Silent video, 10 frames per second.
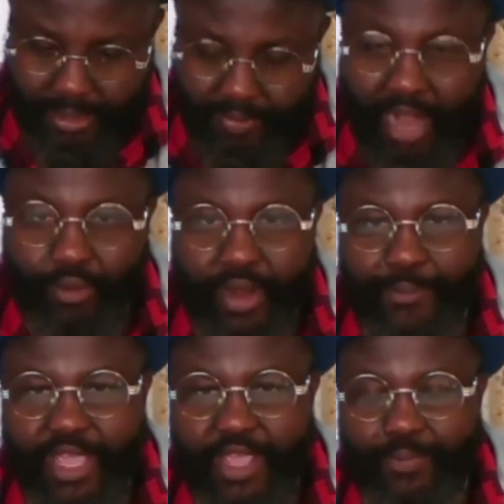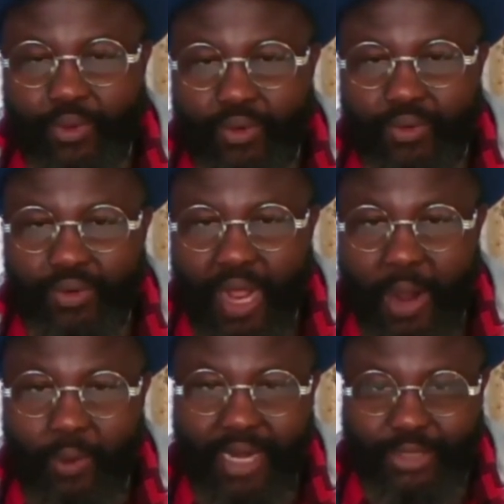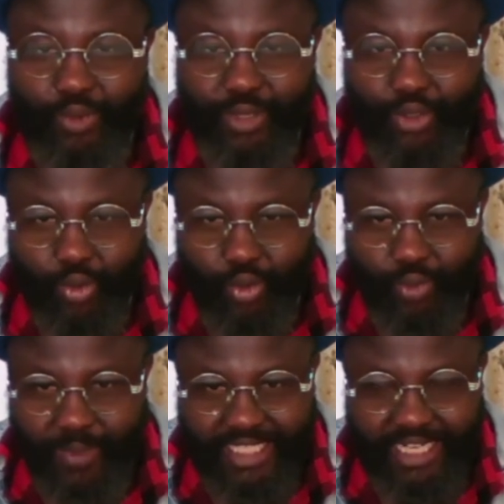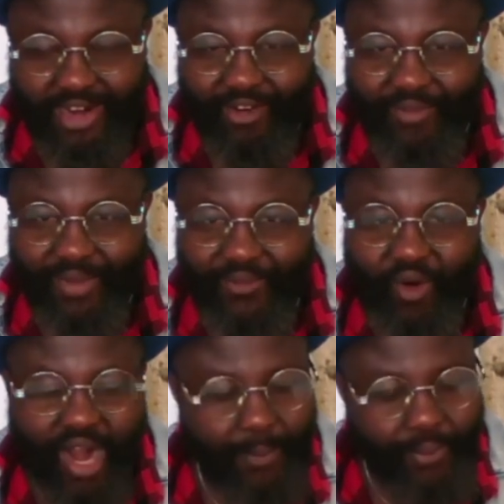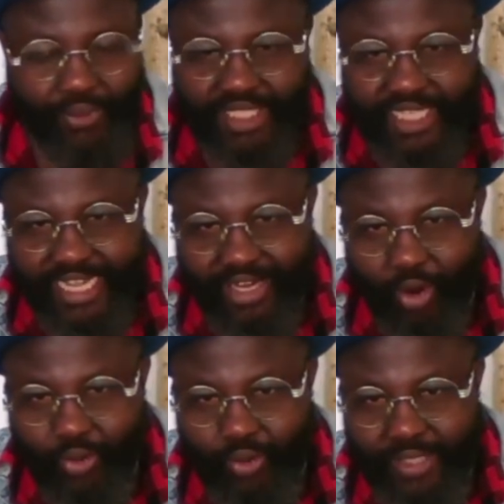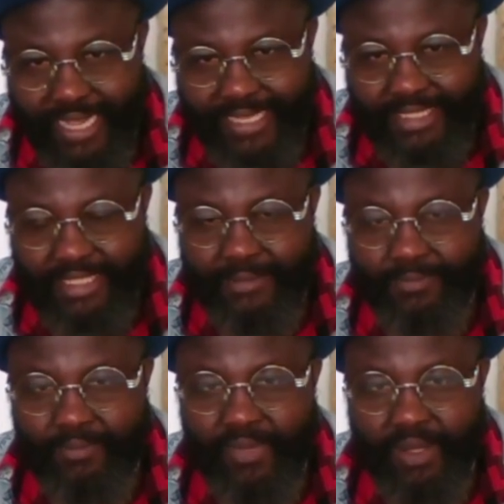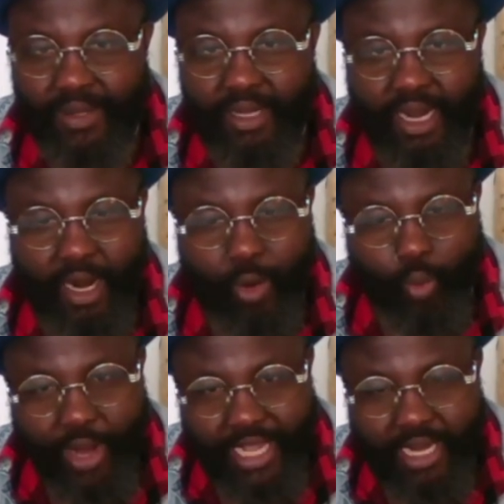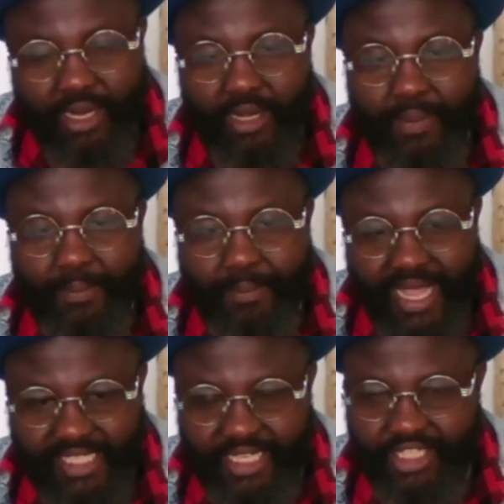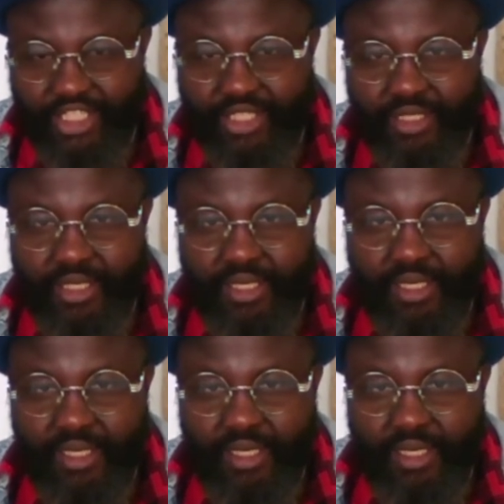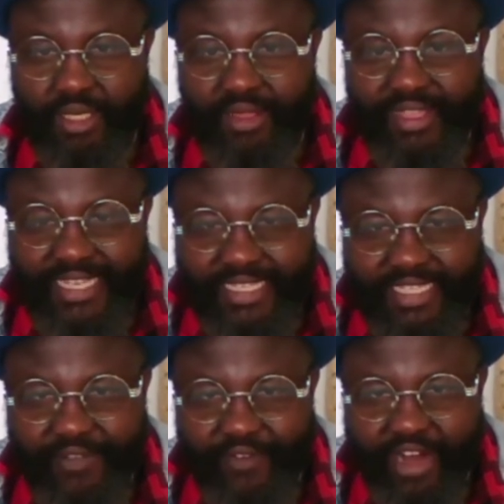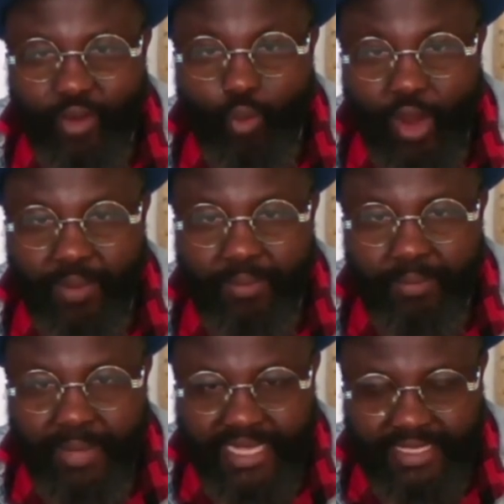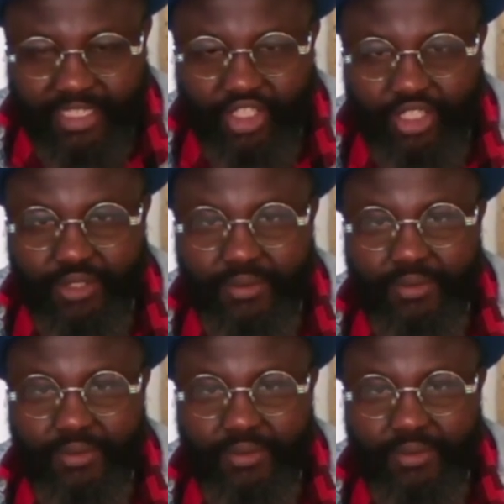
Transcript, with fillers: My great people, I would like to introduce myself before I proceed on today's uh, quick message. This is a very quick message.